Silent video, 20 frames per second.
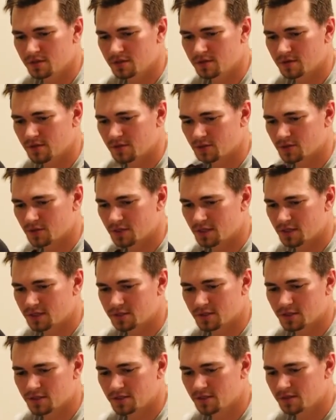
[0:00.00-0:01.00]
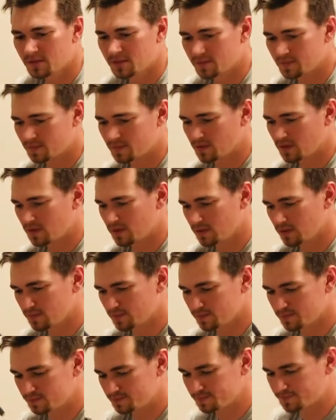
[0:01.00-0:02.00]
that's what they said.
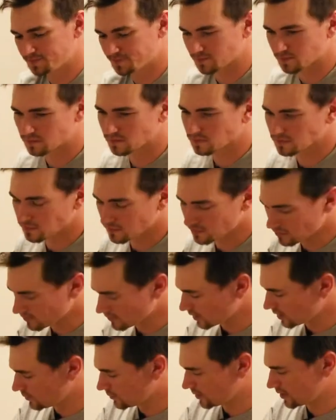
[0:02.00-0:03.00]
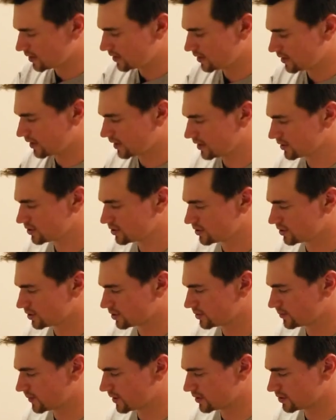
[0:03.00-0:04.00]
Um, but yeah, it's
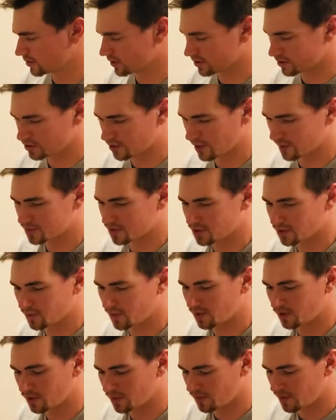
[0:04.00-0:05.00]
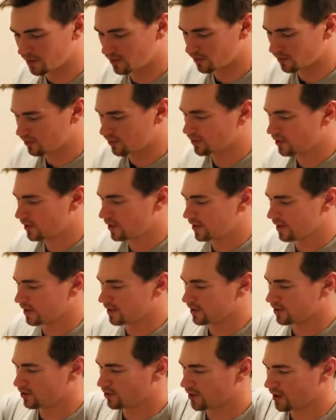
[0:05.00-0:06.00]
just basically straps to your pony bottle and
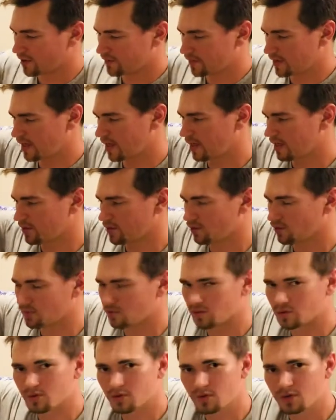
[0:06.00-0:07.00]
then you'll have a handle